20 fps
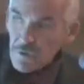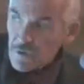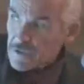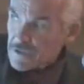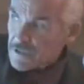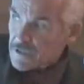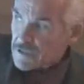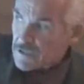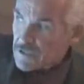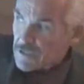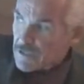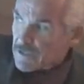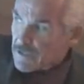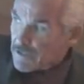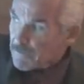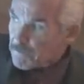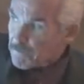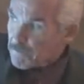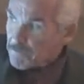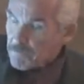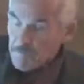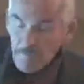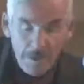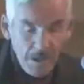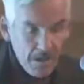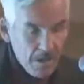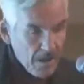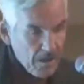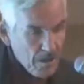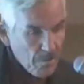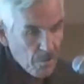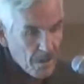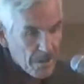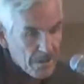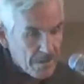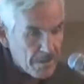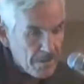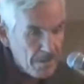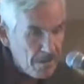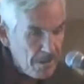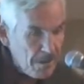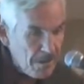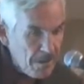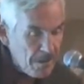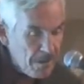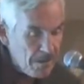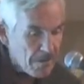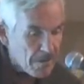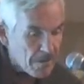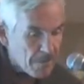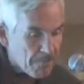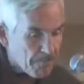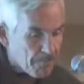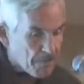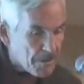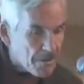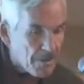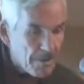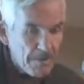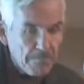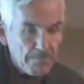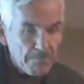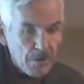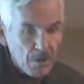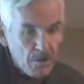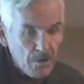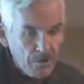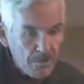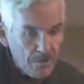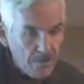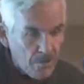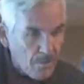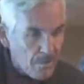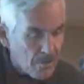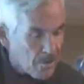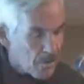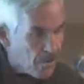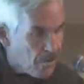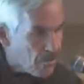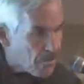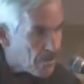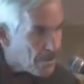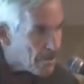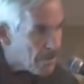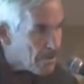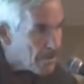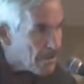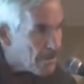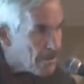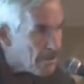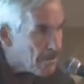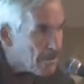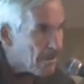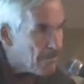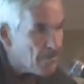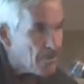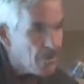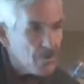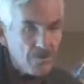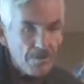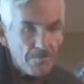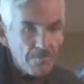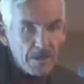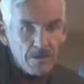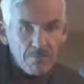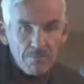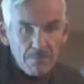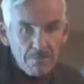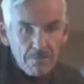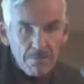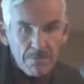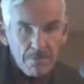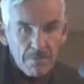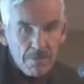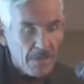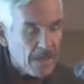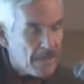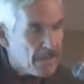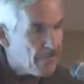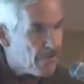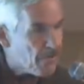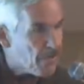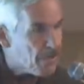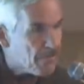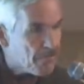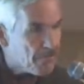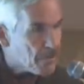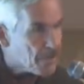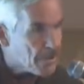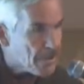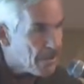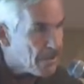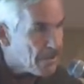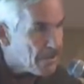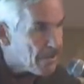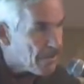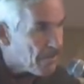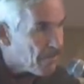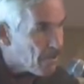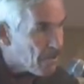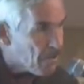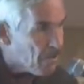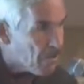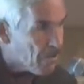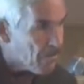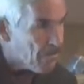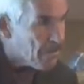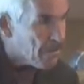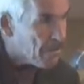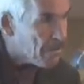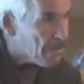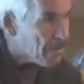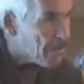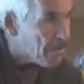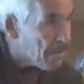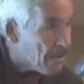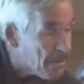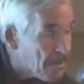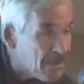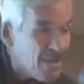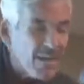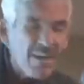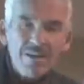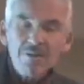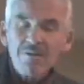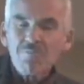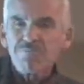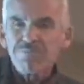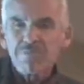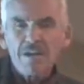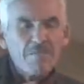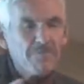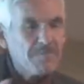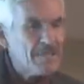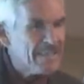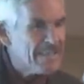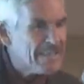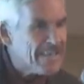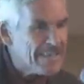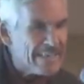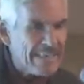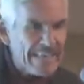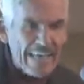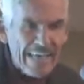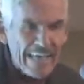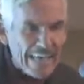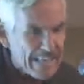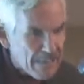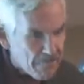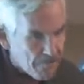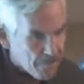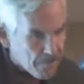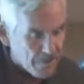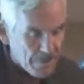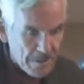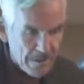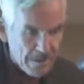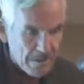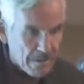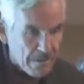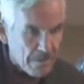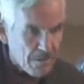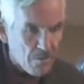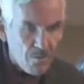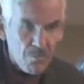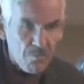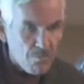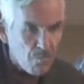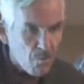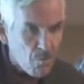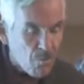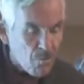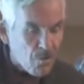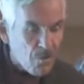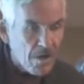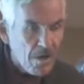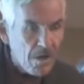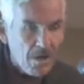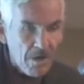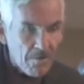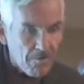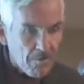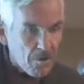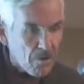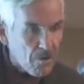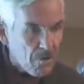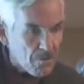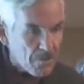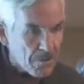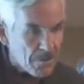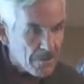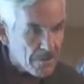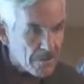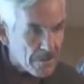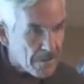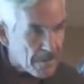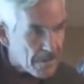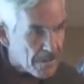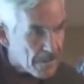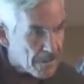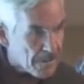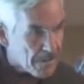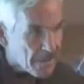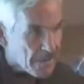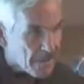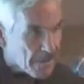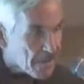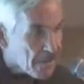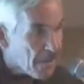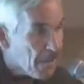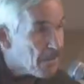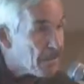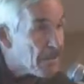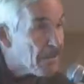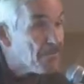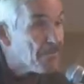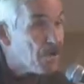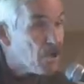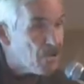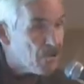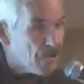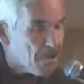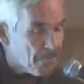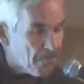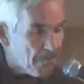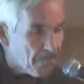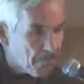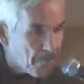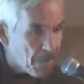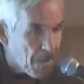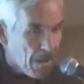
I want to say, what I did here, see they burned all the codices. They burned about 95% of the codices that, probably 98% or more of the codices that exist, they burned them.